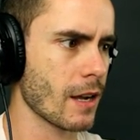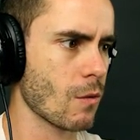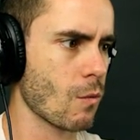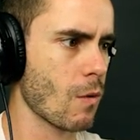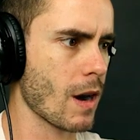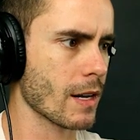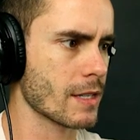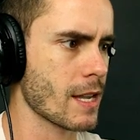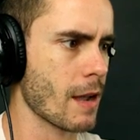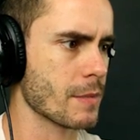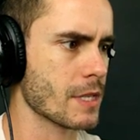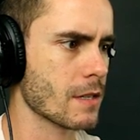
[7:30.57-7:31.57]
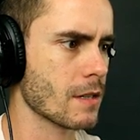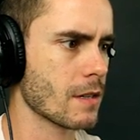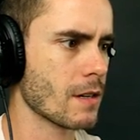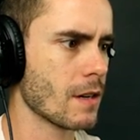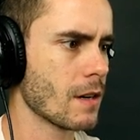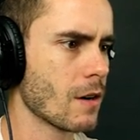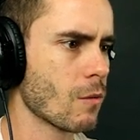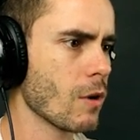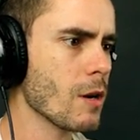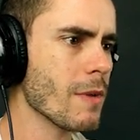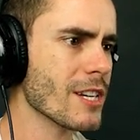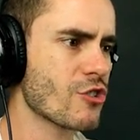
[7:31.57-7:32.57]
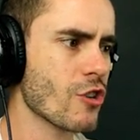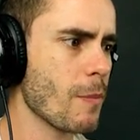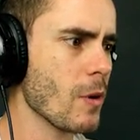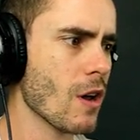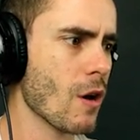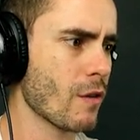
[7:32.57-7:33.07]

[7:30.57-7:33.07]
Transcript: like, one attempt. What am I tripping